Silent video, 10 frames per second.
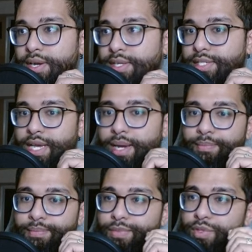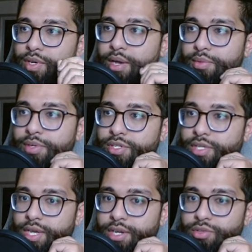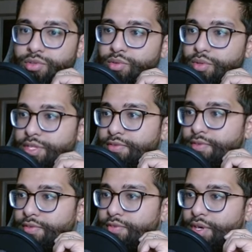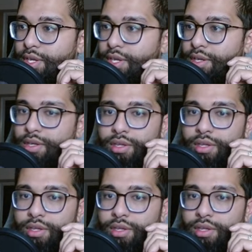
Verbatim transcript: is. Yeah. So now we just kind of do two of these for free.